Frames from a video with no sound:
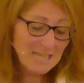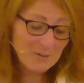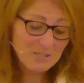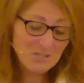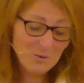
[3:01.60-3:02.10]
I
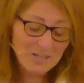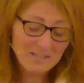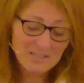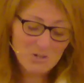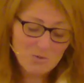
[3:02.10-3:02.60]
was going
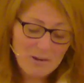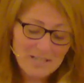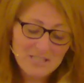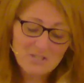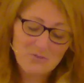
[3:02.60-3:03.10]
on the
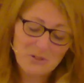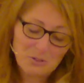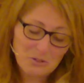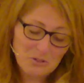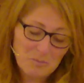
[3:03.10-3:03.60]
greatest
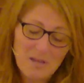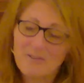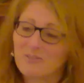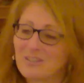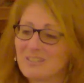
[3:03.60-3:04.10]
field trip
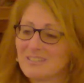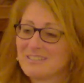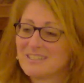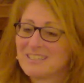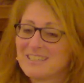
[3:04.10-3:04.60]
ever,
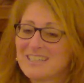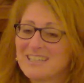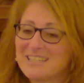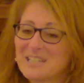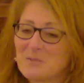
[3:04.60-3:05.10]

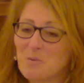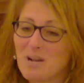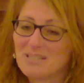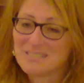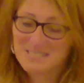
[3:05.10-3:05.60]
and I
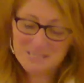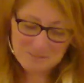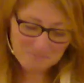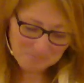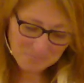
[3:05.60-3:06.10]
was.
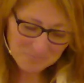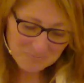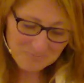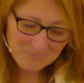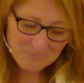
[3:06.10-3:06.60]

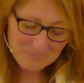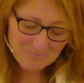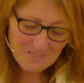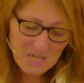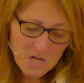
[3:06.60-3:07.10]

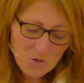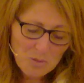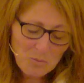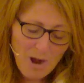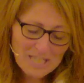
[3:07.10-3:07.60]

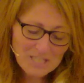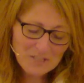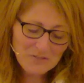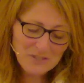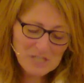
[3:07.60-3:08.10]
We watched
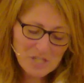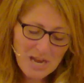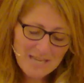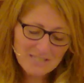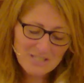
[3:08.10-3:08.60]
the fish
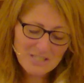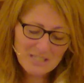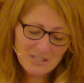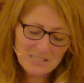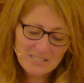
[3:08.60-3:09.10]
guys
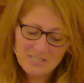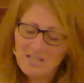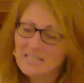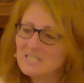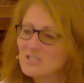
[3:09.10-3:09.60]
thinly
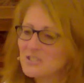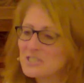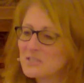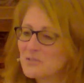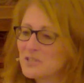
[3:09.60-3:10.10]
slice all the
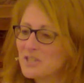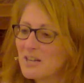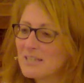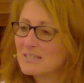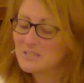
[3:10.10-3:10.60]
different
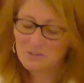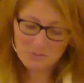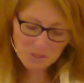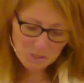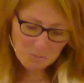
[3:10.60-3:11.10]
kinds
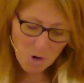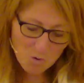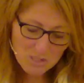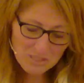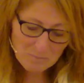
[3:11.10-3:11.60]
of
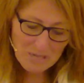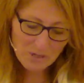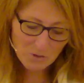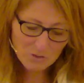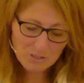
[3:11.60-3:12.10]
smoked,
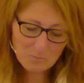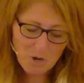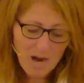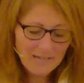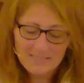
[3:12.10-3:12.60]
pickled,
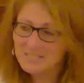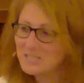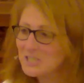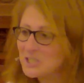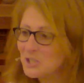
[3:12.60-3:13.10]
brined,
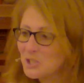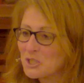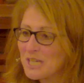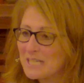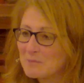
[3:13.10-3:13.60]
and
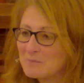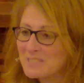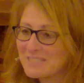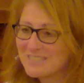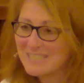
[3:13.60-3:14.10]
cured
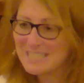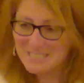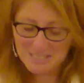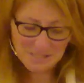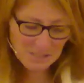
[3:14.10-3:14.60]
items in the
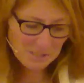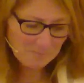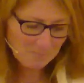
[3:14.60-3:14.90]
cases.